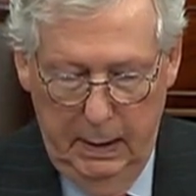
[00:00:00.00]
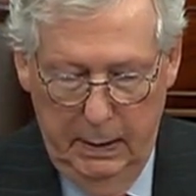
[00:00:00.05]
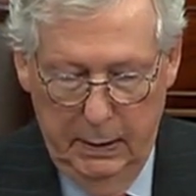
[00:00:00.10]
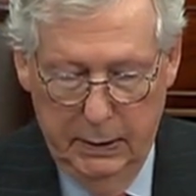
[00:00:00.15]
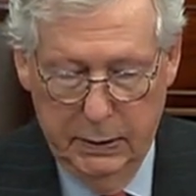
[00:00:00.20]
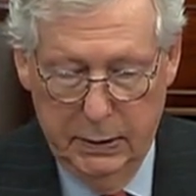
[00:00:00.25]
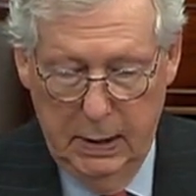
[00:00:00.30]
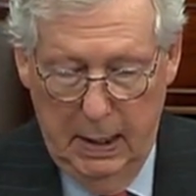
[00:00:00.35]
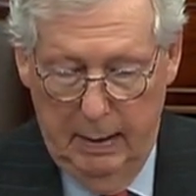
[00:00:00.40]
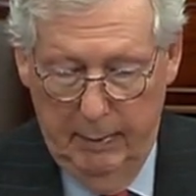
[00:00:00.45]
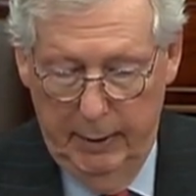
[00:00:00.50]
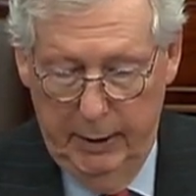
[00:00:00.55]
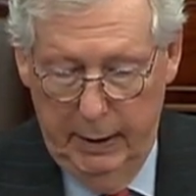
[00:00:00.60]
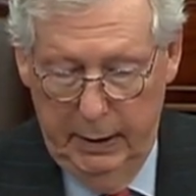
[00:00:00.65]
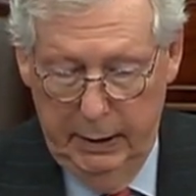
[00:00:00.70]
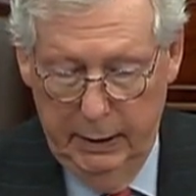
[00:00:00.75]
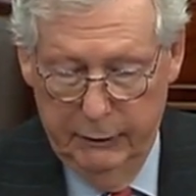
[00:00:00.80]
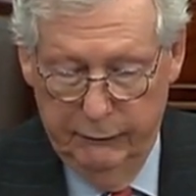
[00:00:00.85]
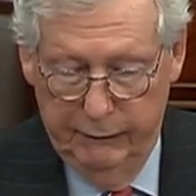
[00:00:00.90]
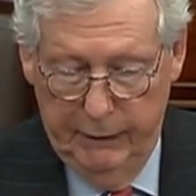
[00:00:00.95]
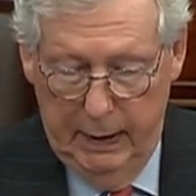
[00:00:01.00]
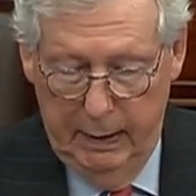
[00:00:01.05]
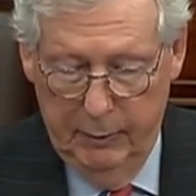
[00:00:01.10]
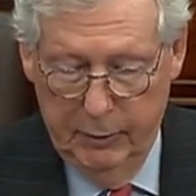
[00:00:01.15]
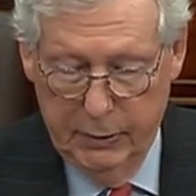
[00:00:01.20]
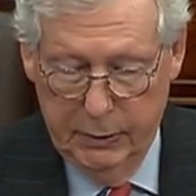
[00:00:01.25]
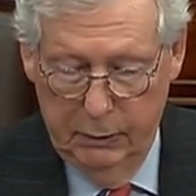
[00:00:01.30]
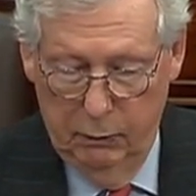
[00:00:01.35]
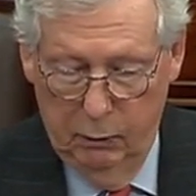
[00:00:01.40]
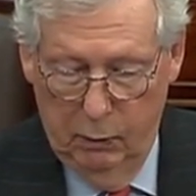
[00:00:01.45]
This nominee is
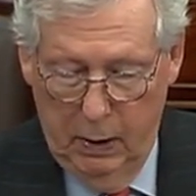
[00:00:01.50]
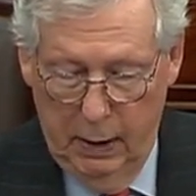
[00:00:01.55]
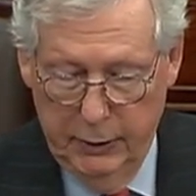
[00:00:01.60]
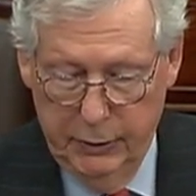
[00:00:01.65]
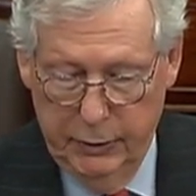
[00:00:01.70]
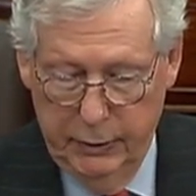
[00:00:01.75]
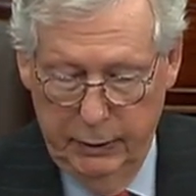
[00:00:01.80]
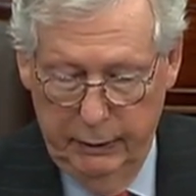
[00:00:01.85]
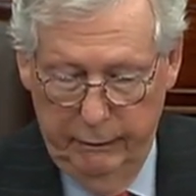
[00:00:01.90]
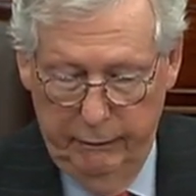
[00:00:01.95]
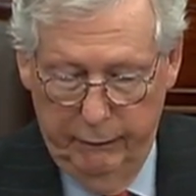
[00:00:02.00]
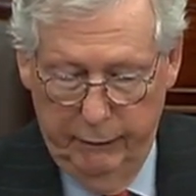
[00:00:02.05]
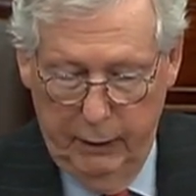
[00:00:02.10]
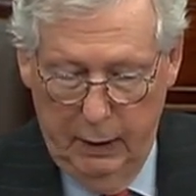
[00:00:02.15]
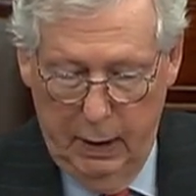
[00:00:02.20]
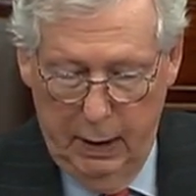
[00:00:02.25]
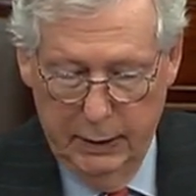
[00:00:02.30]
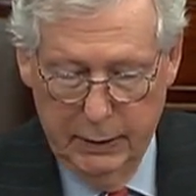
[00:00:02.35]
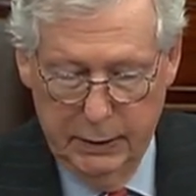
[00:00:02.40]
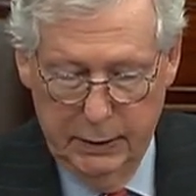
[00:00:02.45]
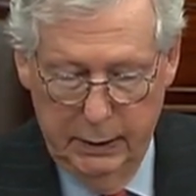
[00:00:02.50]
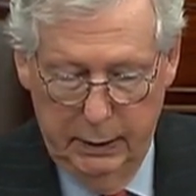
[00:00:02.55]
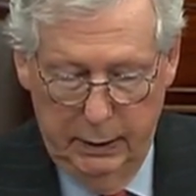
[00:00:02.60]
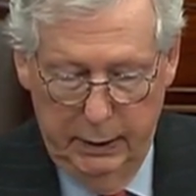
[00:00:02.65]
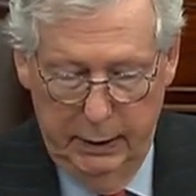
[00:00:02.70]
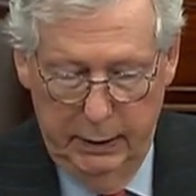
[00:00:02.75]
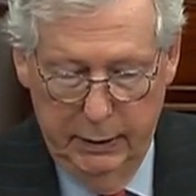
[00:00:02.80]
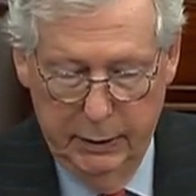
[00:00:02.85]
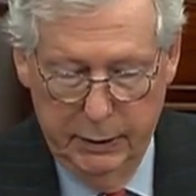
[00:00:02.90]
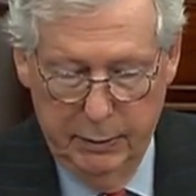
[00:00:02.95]
famous in Washington for
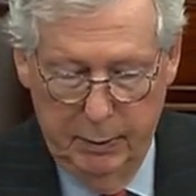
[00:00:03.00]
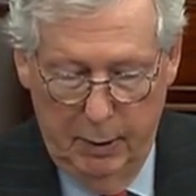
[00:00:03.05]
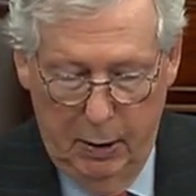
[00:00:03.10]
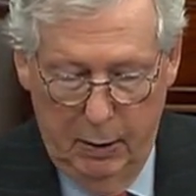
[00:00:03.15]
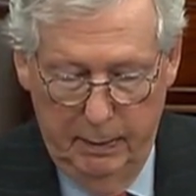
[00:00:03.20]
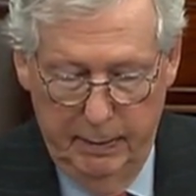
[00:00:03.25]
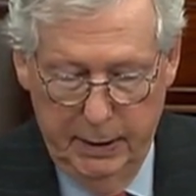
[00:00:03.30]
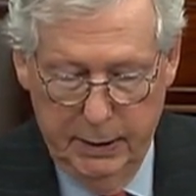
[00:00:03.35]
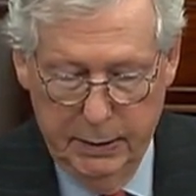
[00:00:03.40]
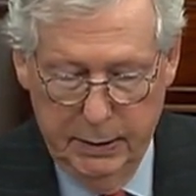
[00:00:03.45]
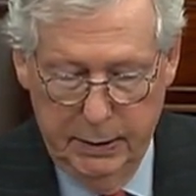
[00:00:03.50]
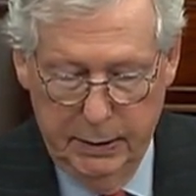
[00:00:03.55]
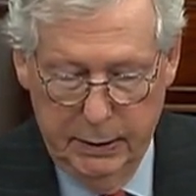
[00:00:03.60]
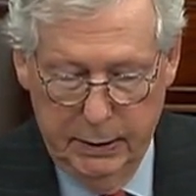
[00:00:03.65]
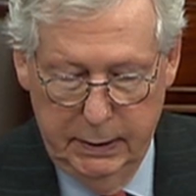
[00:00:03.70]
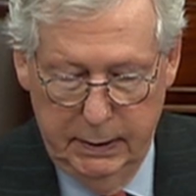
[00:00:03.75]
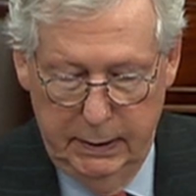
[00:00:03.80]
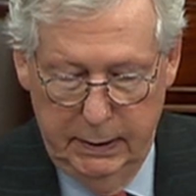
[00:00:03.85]
hostility to small business.